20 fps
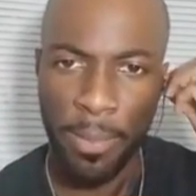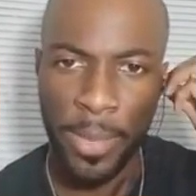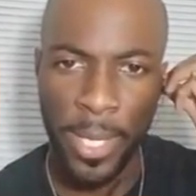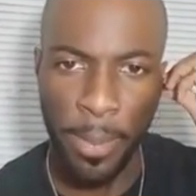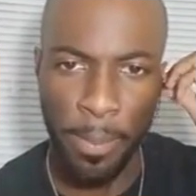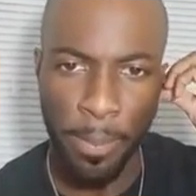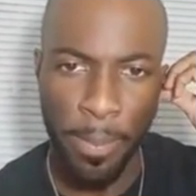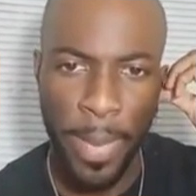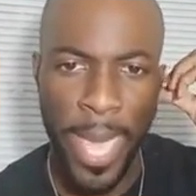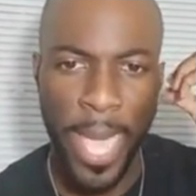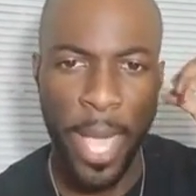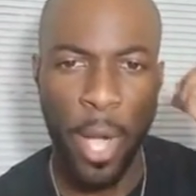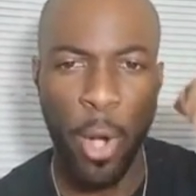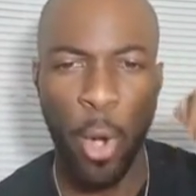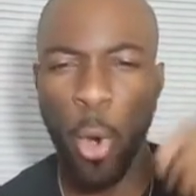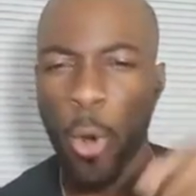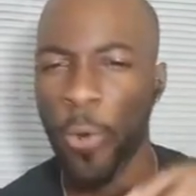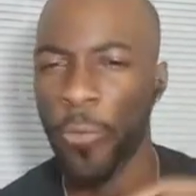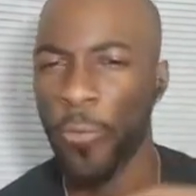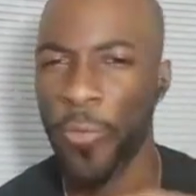be a male
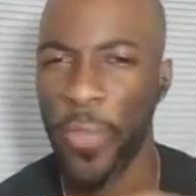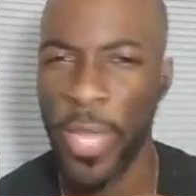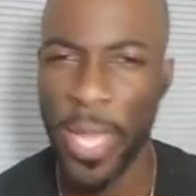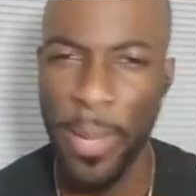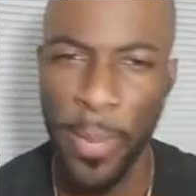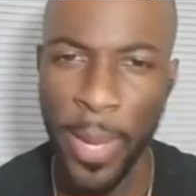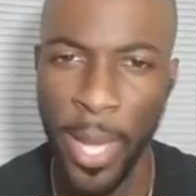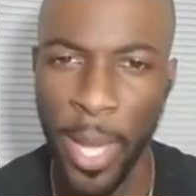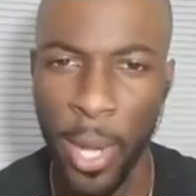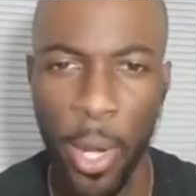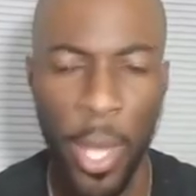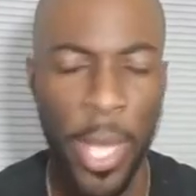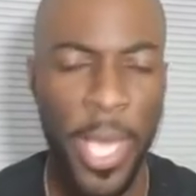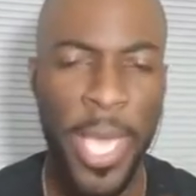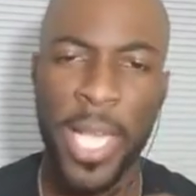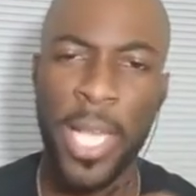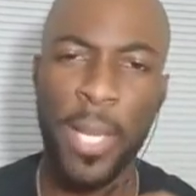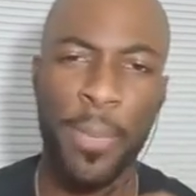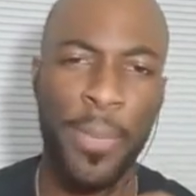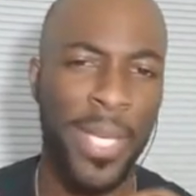or female.
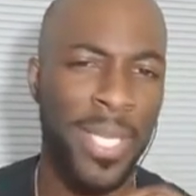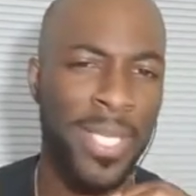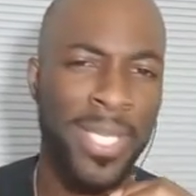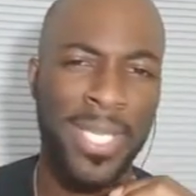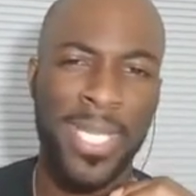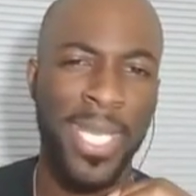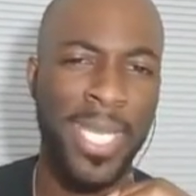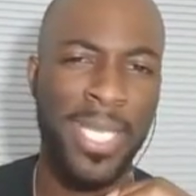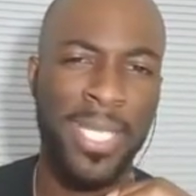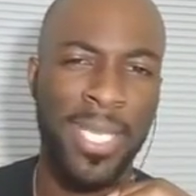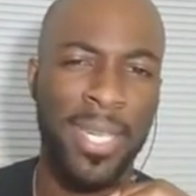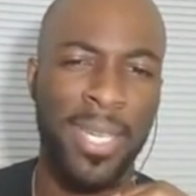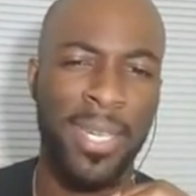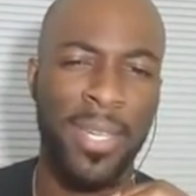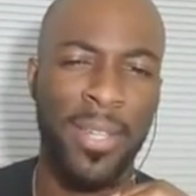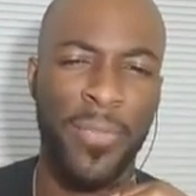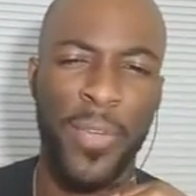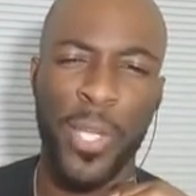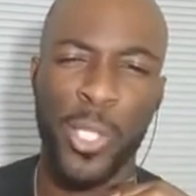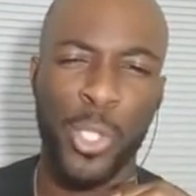It could be a seasoned
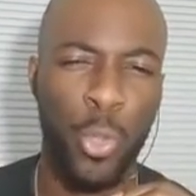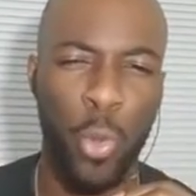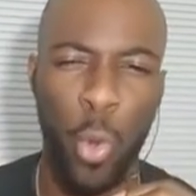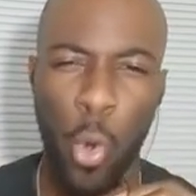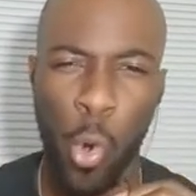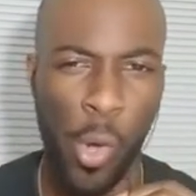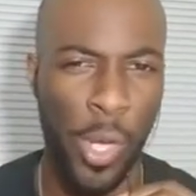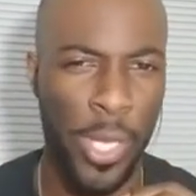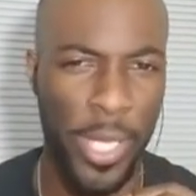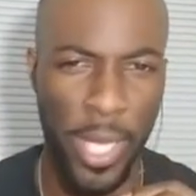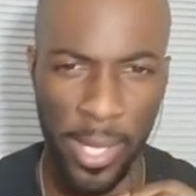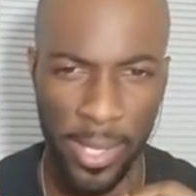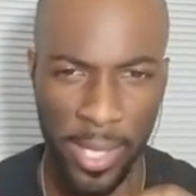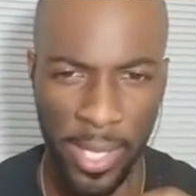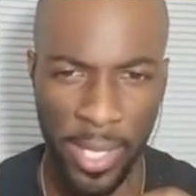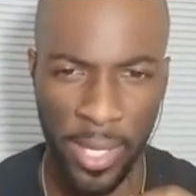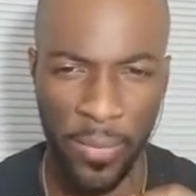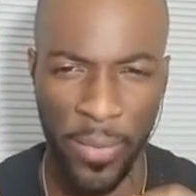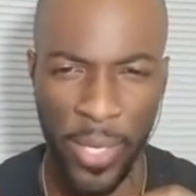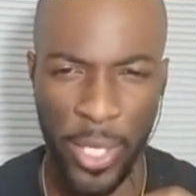individual or a young
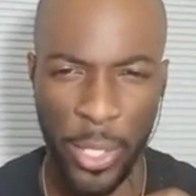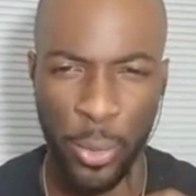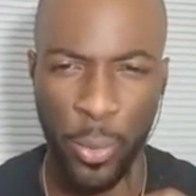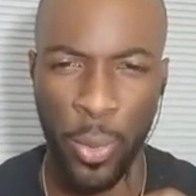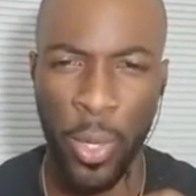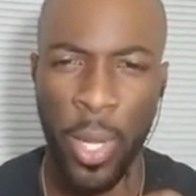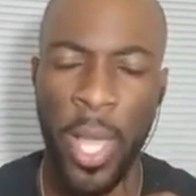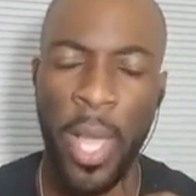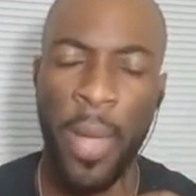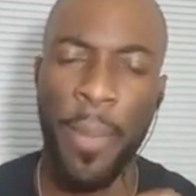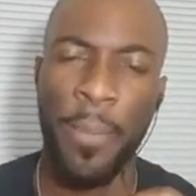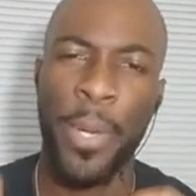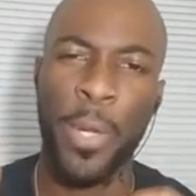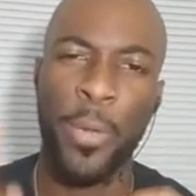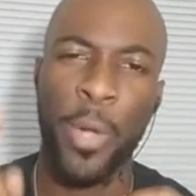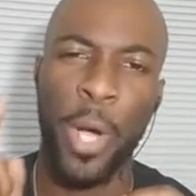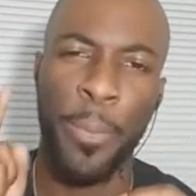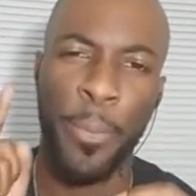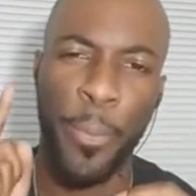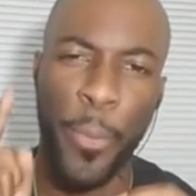individual. But
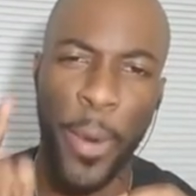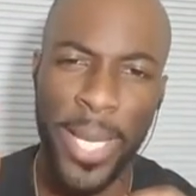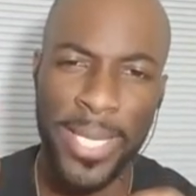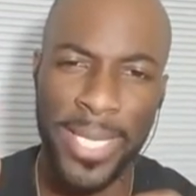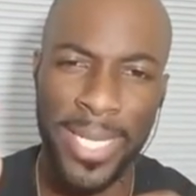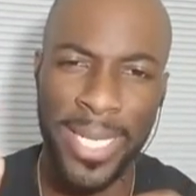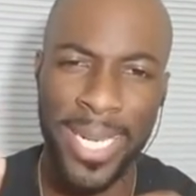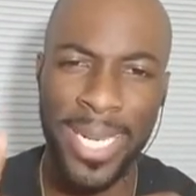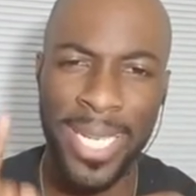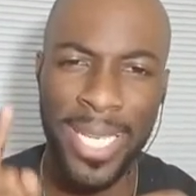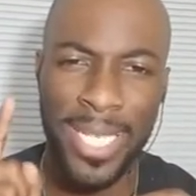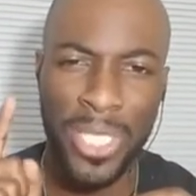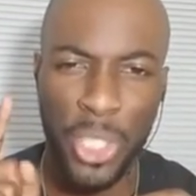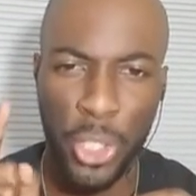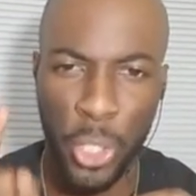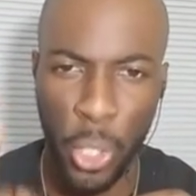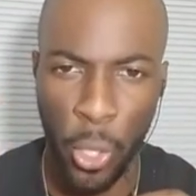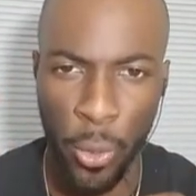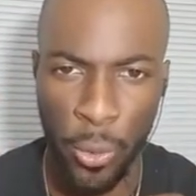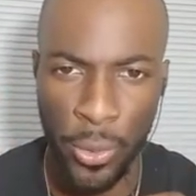a president is
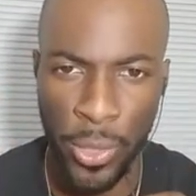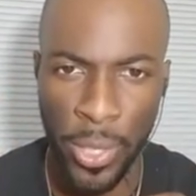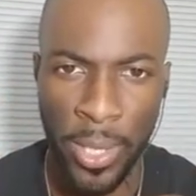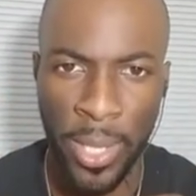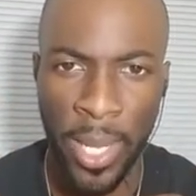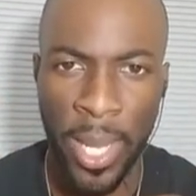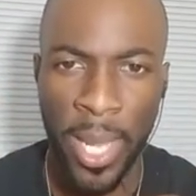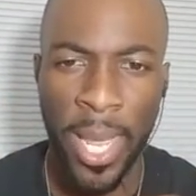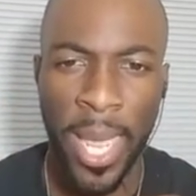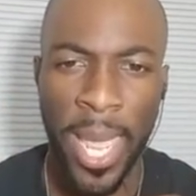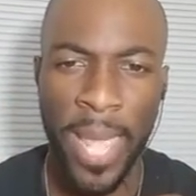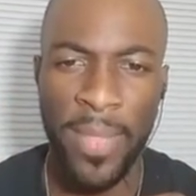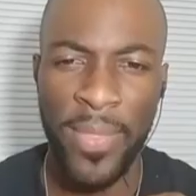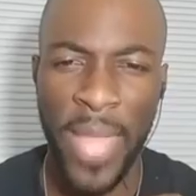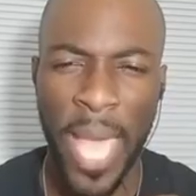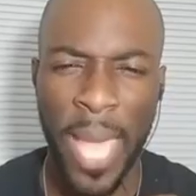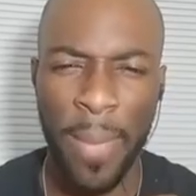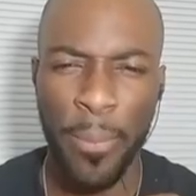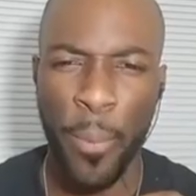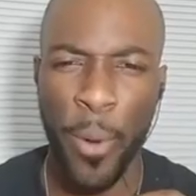chosen, and
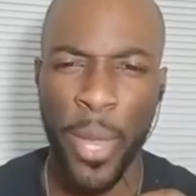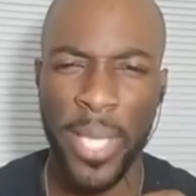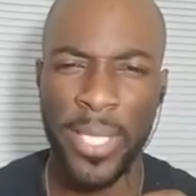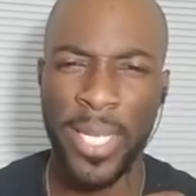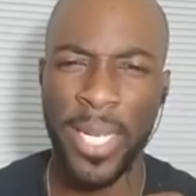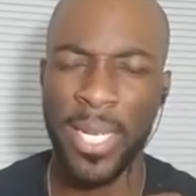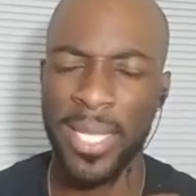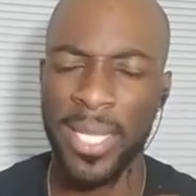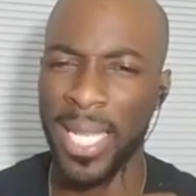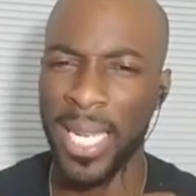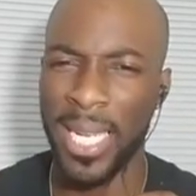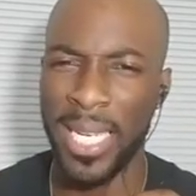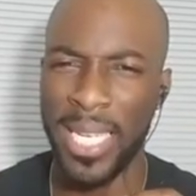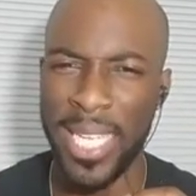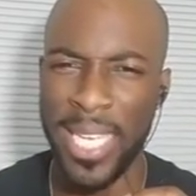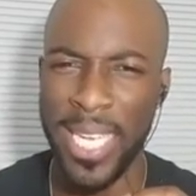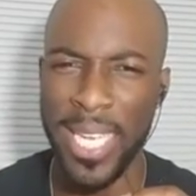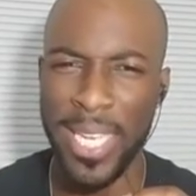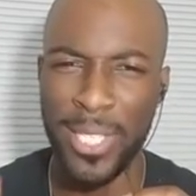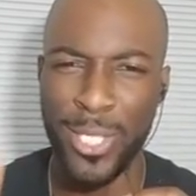that president then
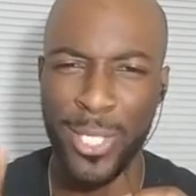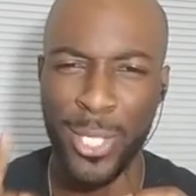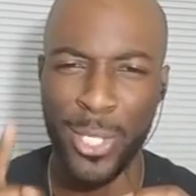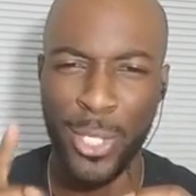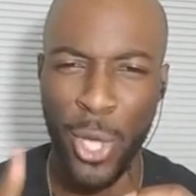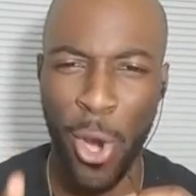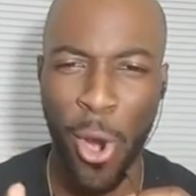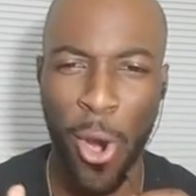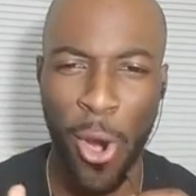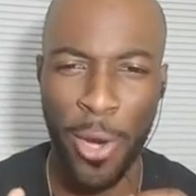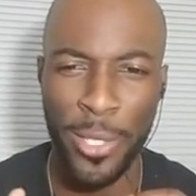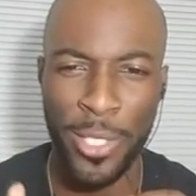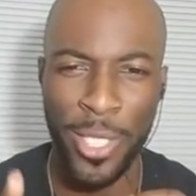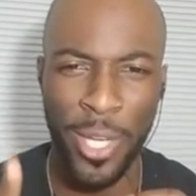leads the charge